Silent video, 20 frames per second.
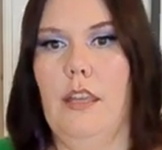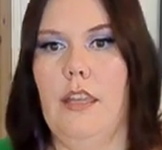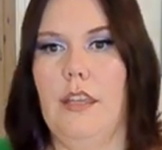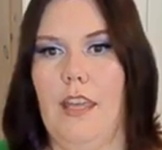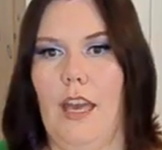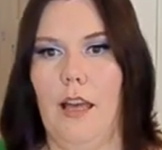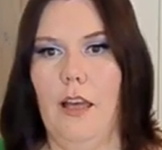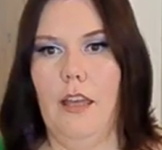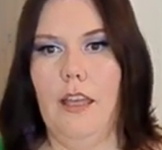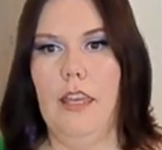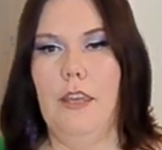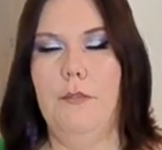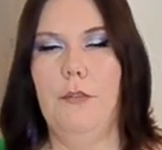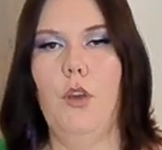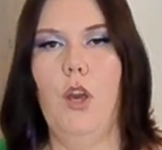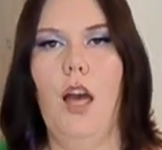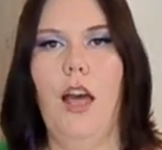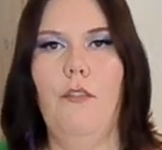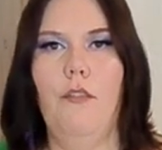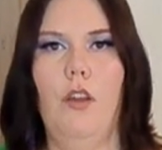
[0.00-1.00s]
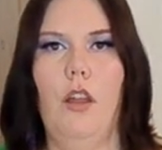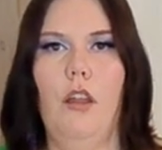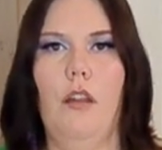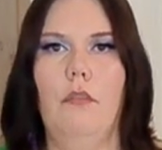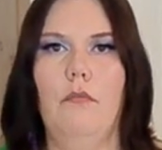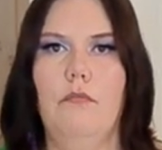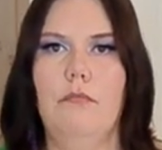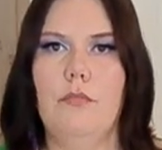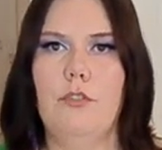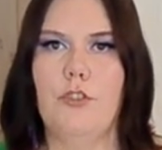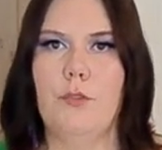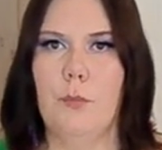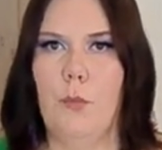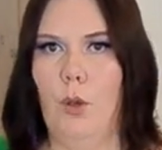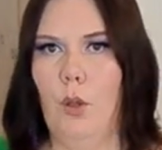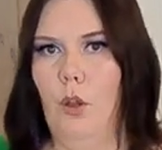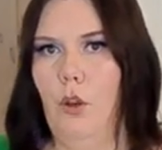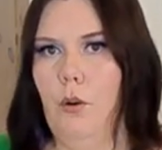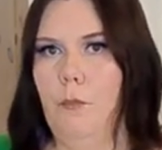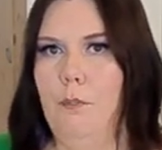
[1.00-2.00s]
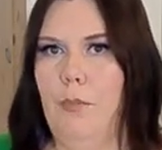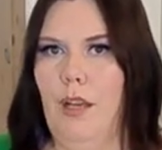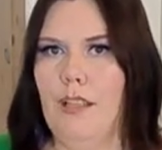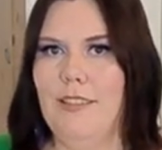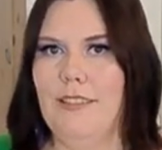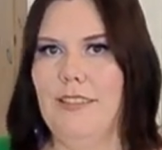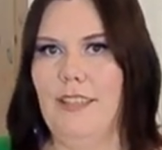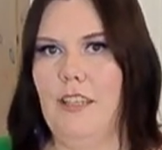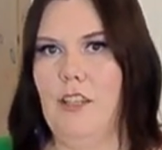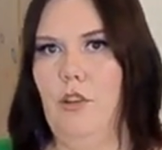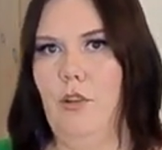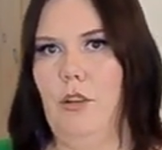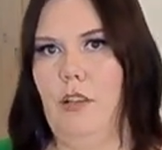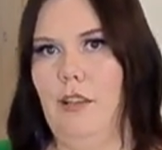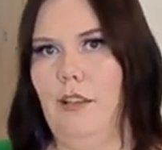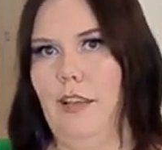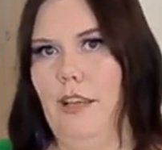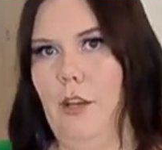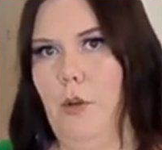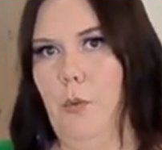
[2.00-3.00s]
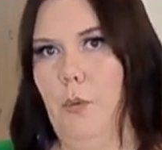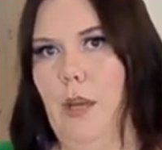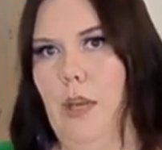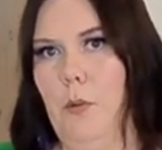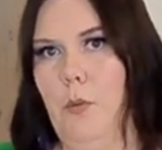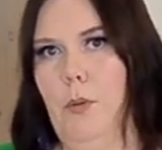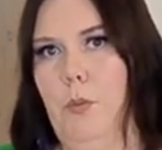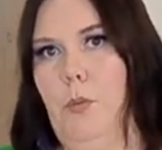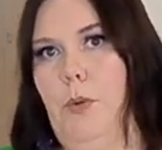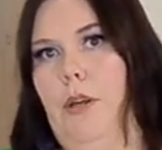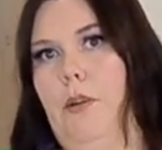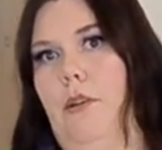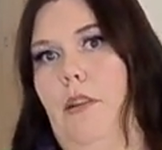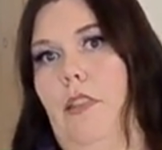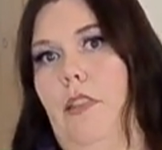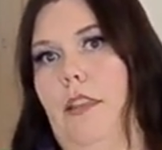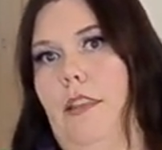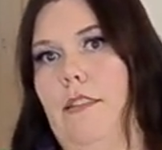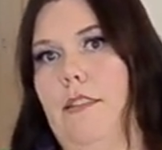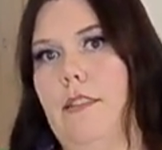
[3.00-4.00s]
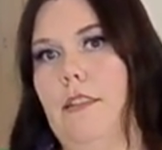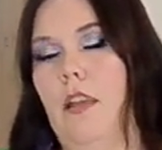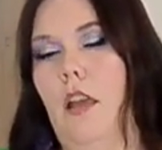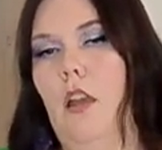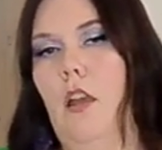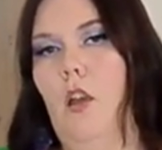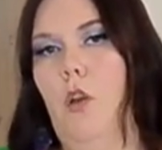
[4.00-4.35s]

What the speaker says: yeah, if you have a smaller bust and you can get away with wearing this